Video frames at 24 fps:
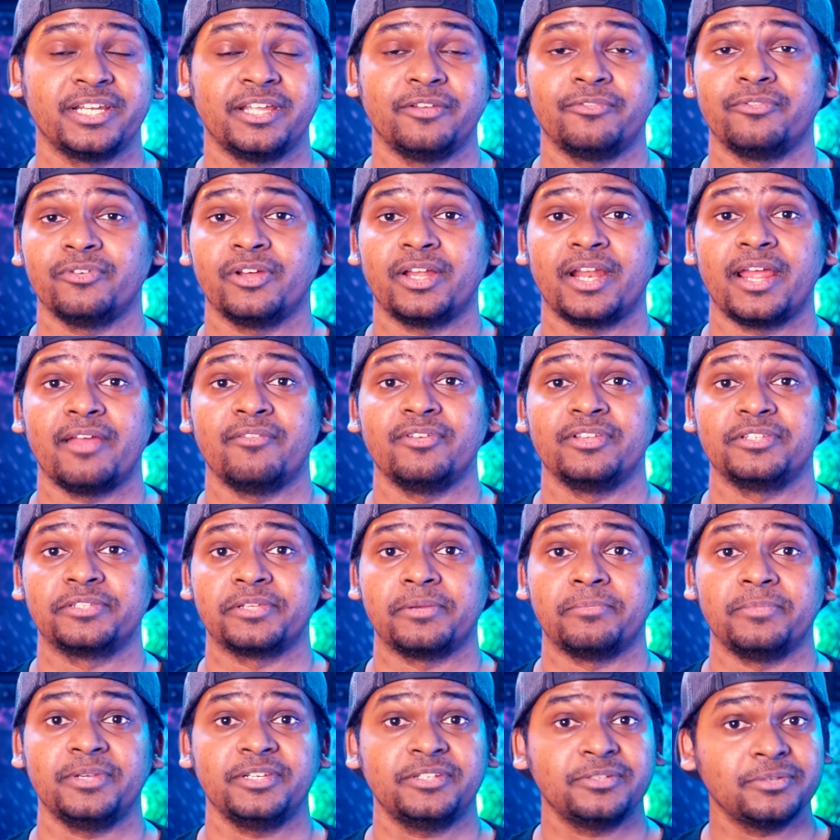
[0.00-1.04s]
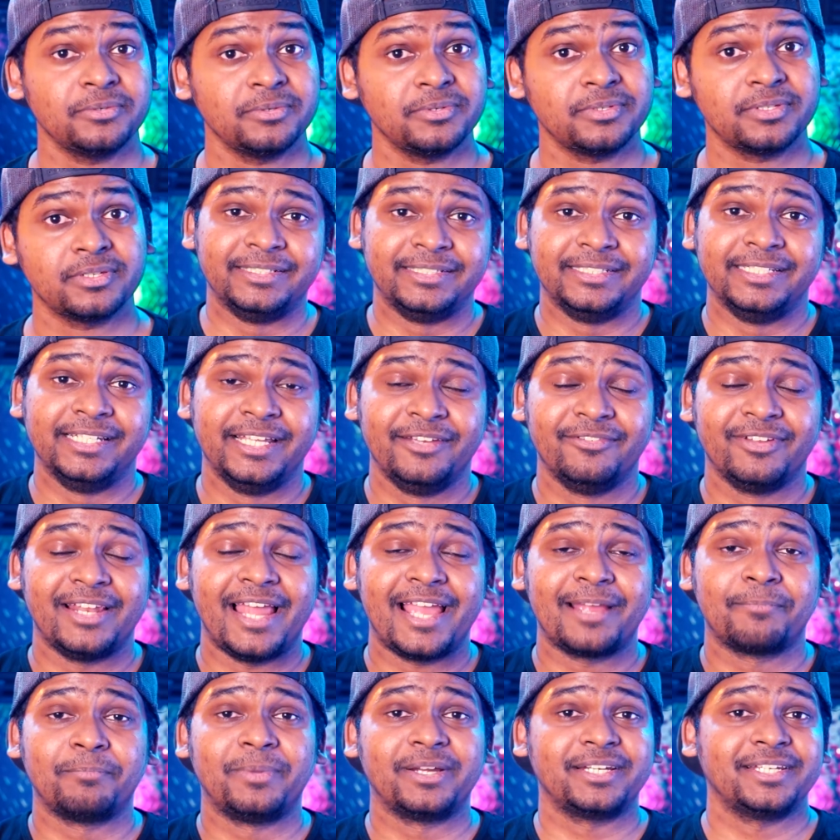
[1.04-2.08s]
If you are having some issues, leave a
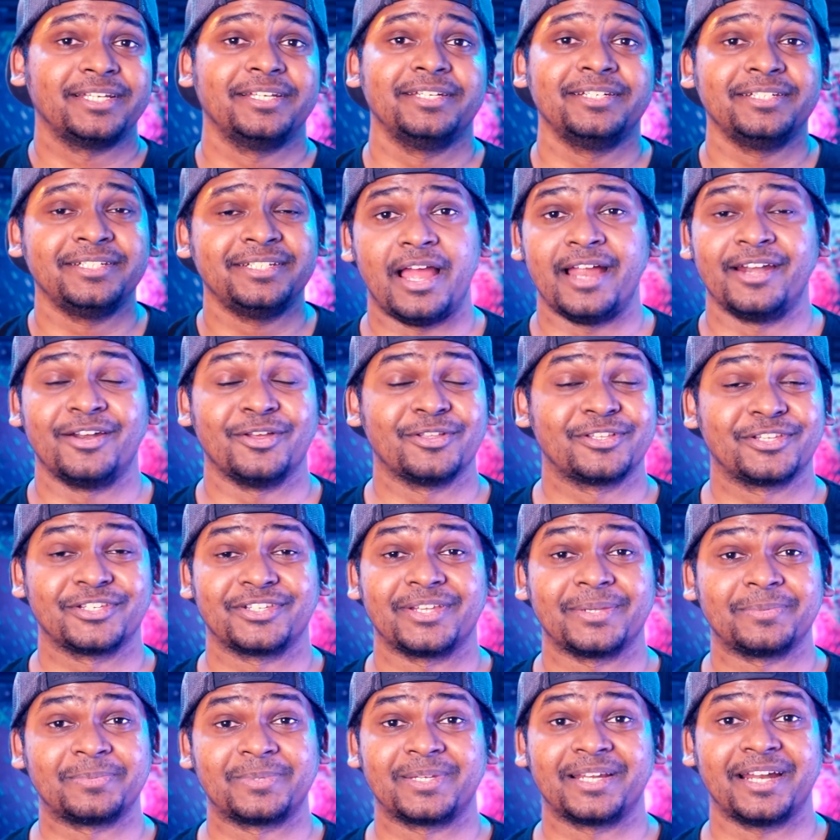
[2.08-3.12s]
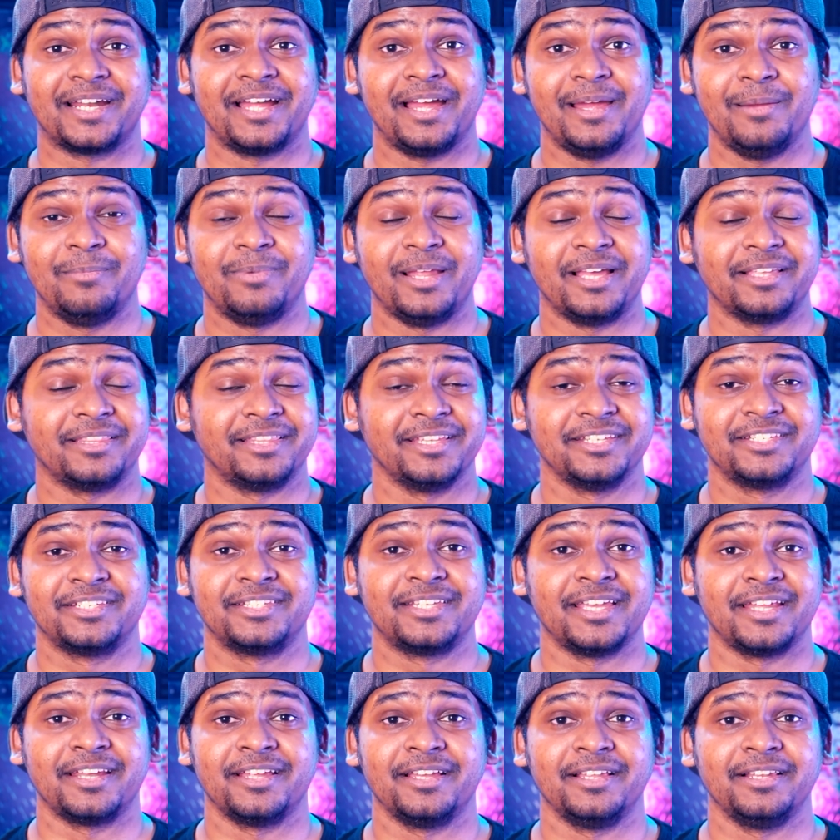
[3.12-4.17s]
like button and also subscribe. Like, this
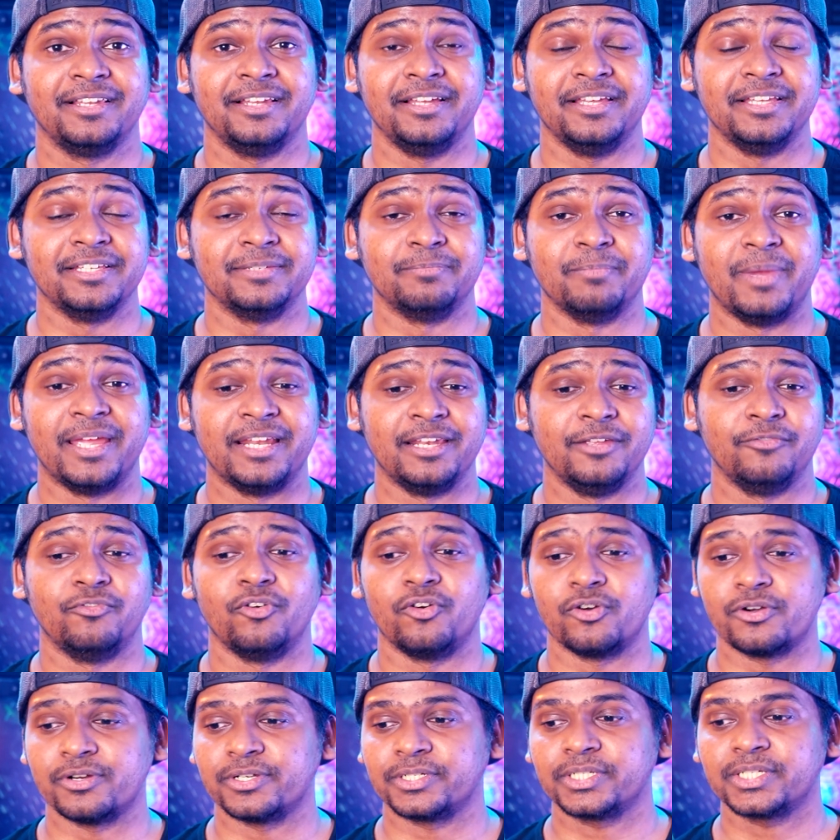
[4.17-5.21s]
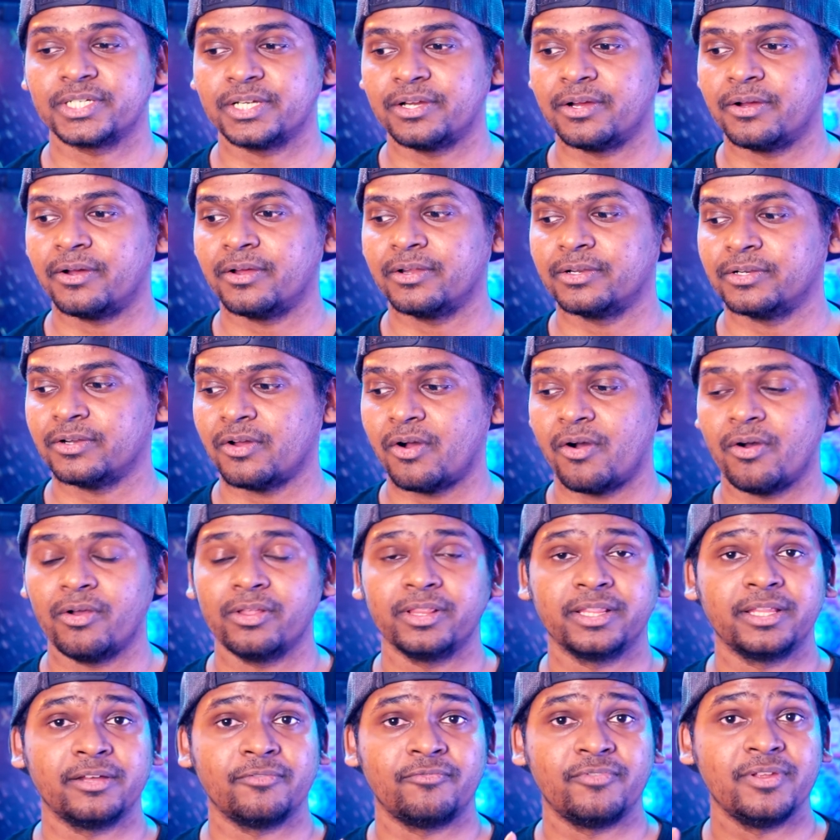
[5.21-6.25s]
channel is mainly focused on all
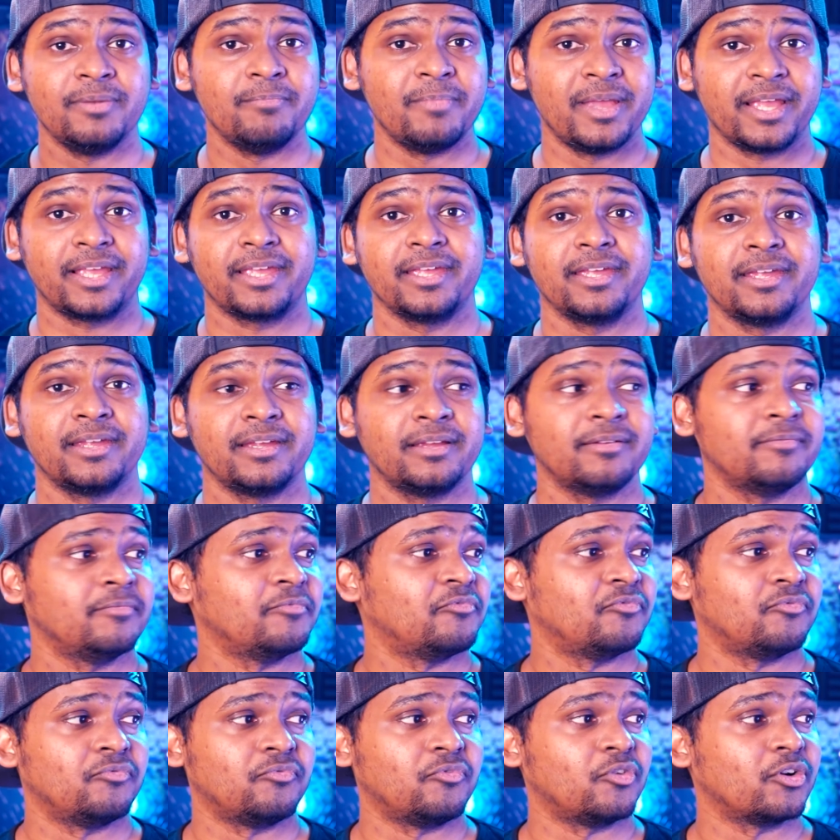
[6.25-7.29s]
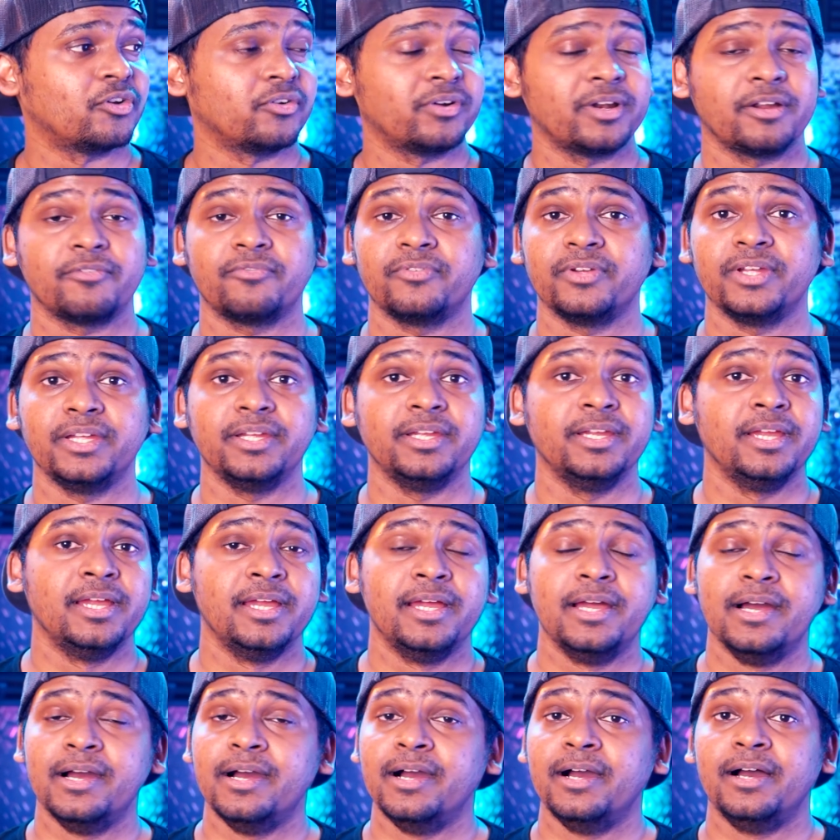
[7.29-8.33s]
the filmmaking, photography,
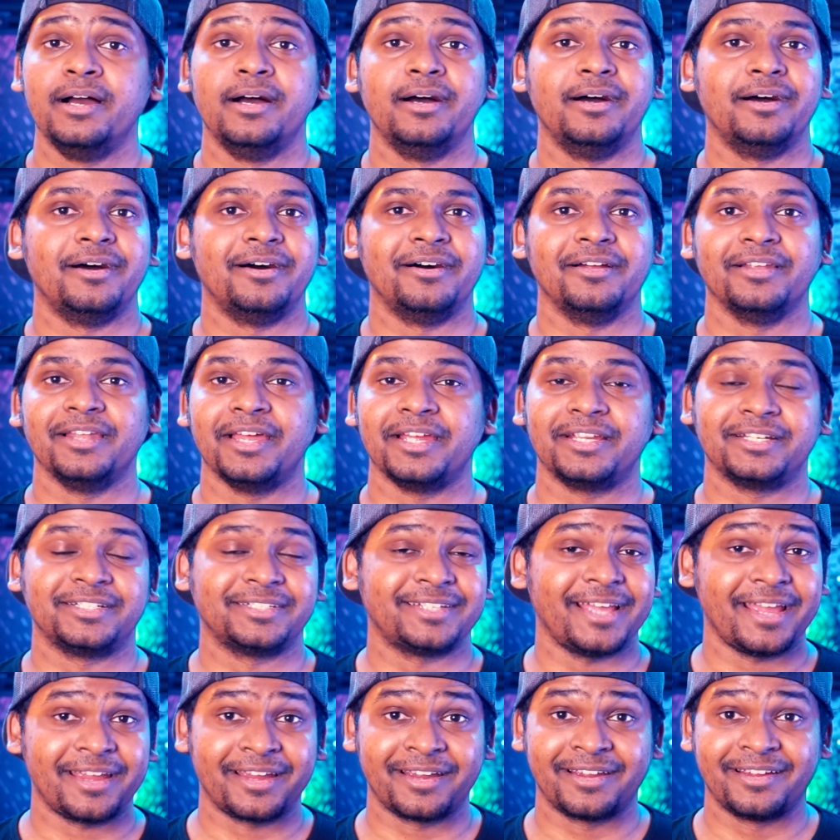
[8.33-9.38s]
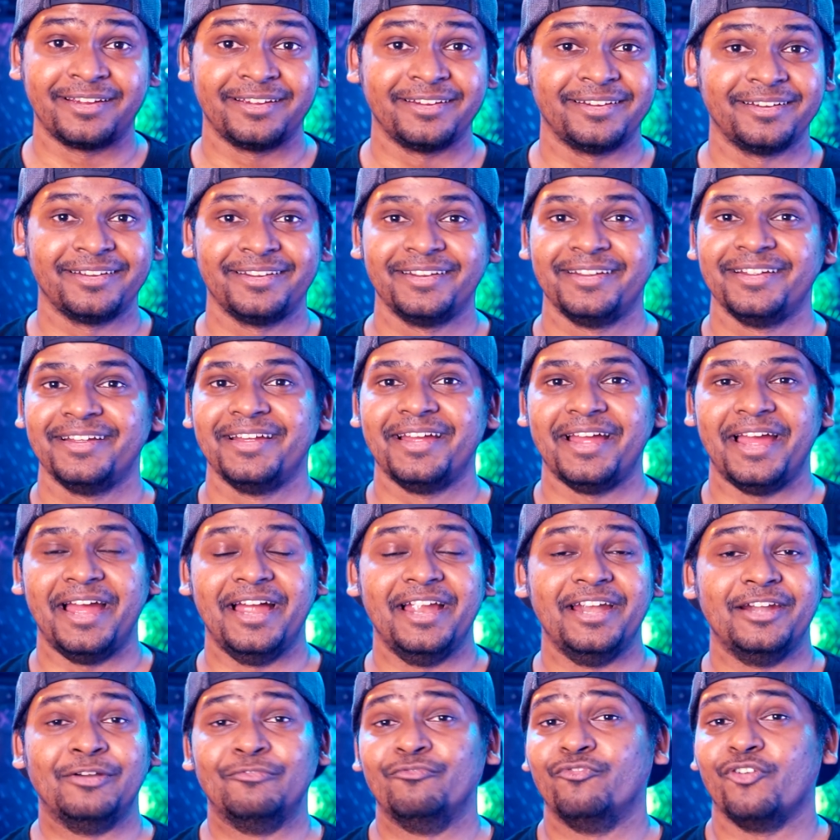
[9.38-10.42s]
like tech
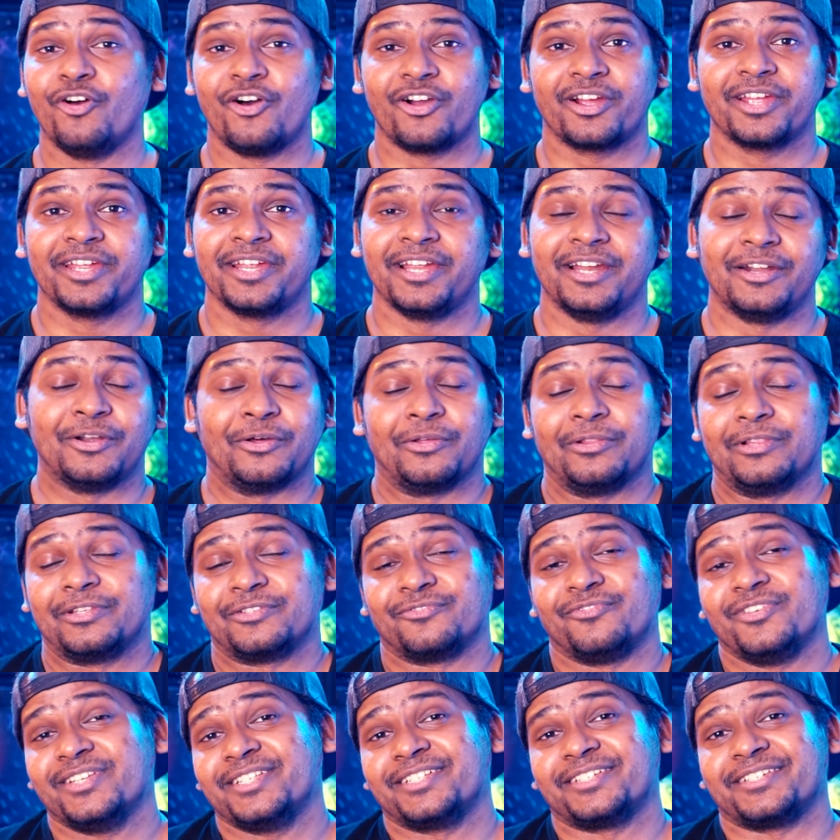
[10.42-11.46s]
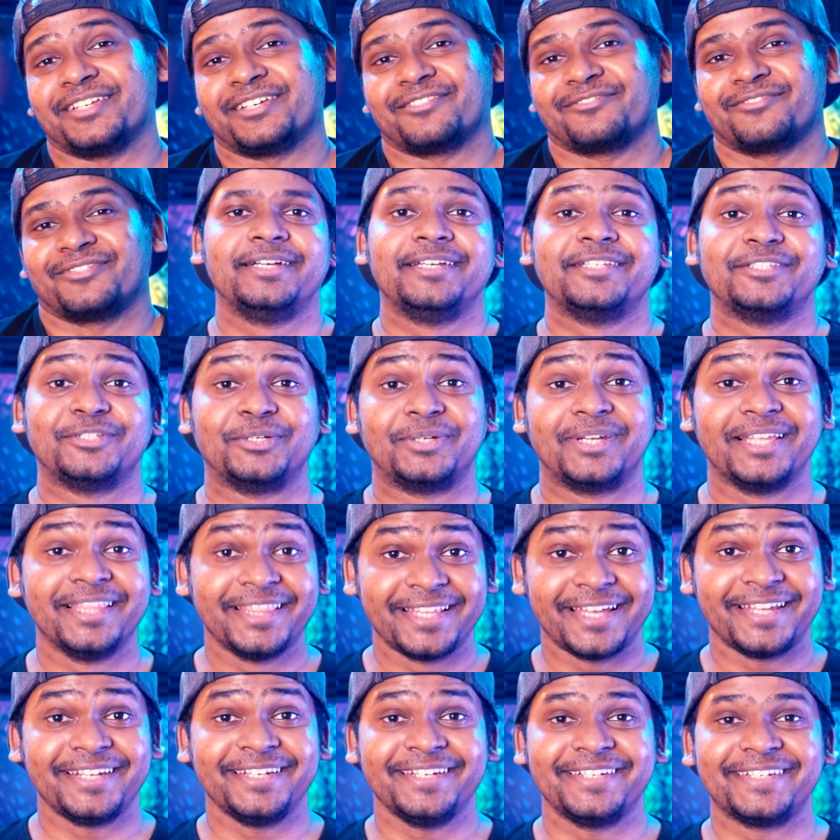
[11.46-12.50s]
and vlogging and all this fun stuff. So till
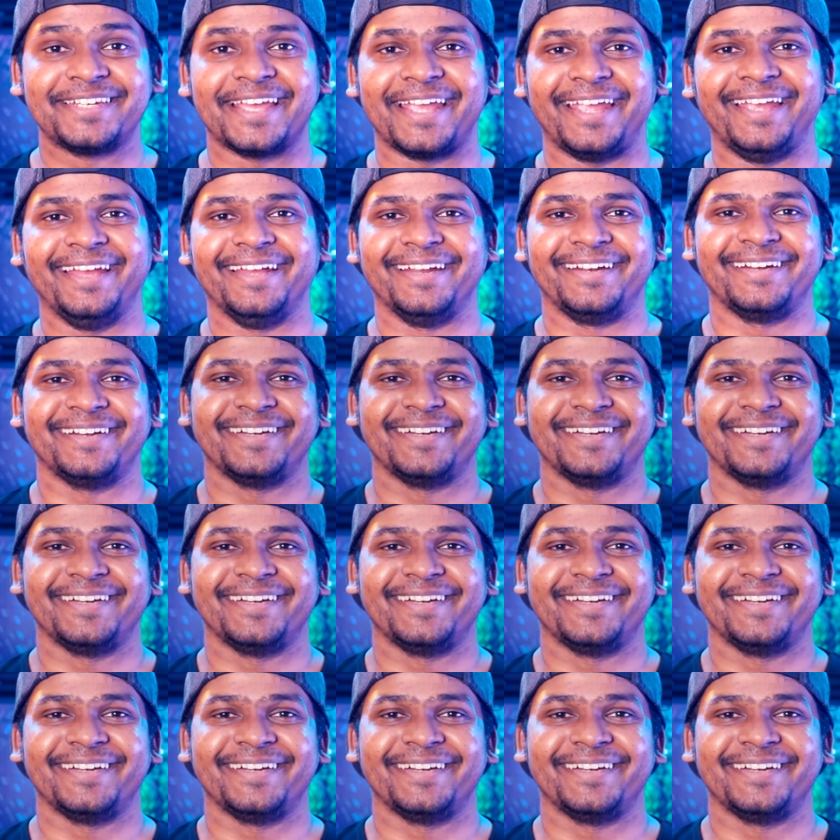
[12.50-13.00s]
then, take care.